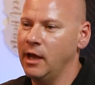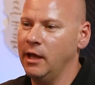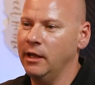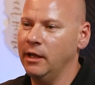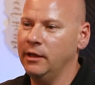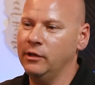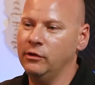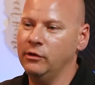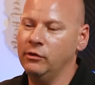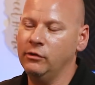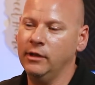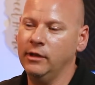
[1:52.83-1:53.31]

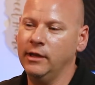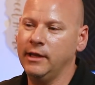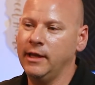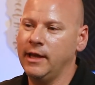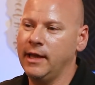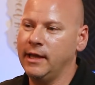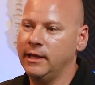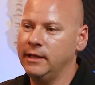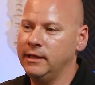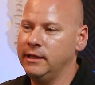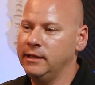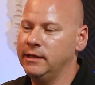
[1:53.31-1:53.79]
Literally
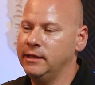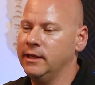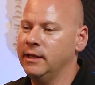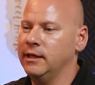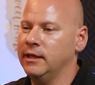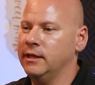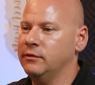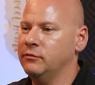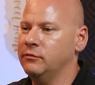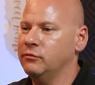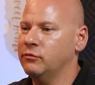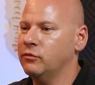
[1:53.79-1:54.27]

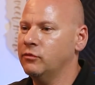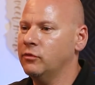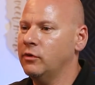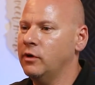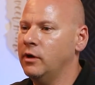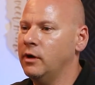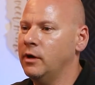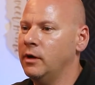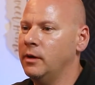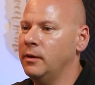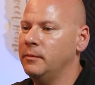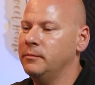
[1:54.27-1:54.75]
anything
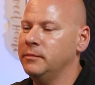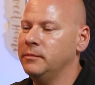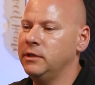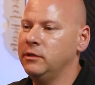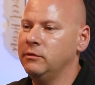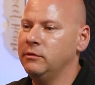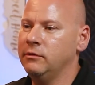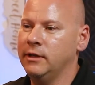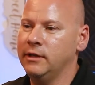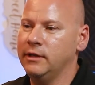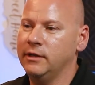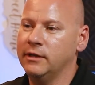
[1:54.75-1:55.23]
from
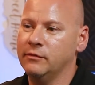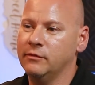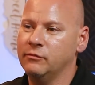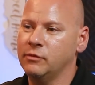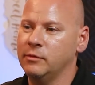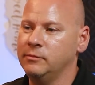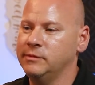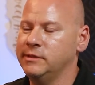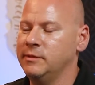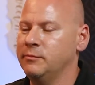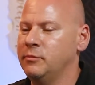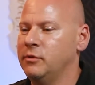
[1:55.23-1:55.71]
you know anything
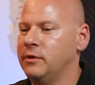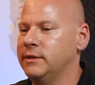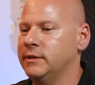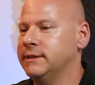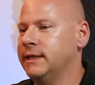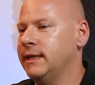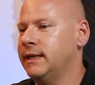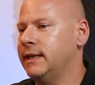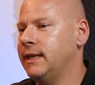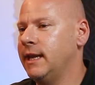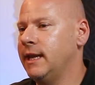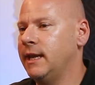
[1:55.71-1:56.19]
from simple as
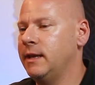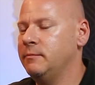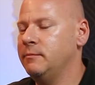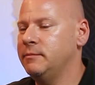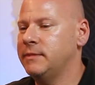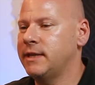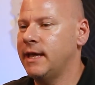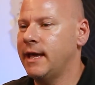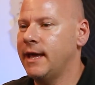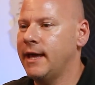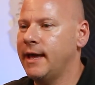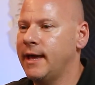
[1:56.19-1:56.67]
a name
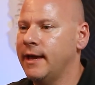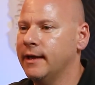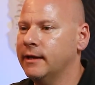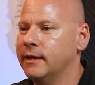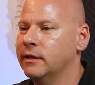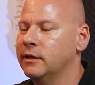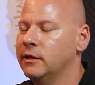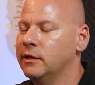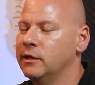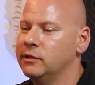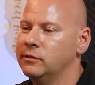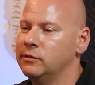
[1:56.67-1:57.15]
tag
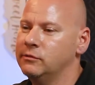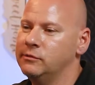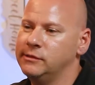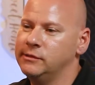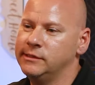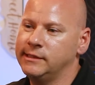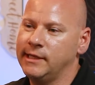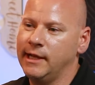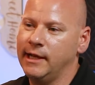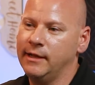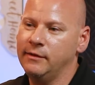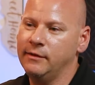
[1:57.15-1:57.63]
to a
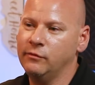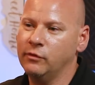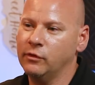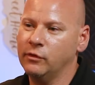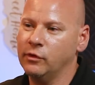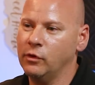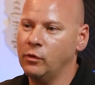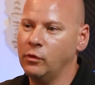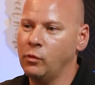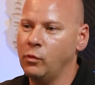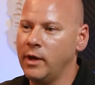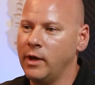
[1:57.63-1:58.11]
sign
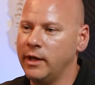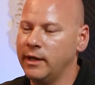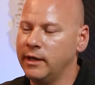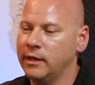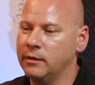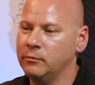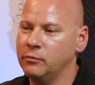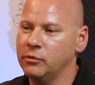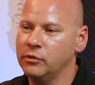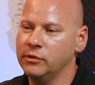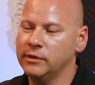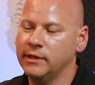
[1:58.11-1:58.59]
for a
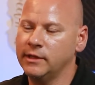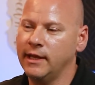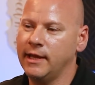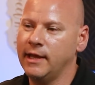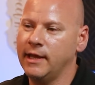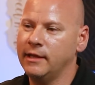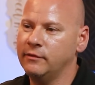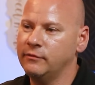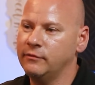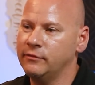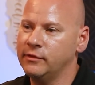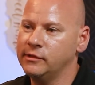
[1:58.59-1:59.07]
wedding, birthday,
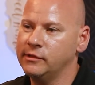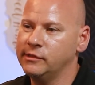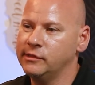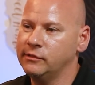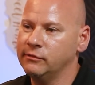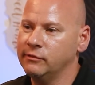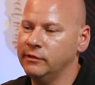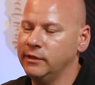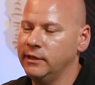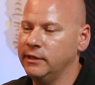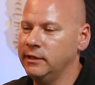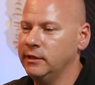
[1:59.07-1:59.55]

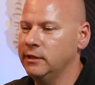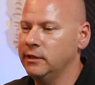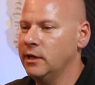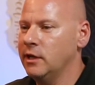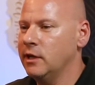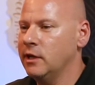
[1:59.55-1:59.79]
anniversary,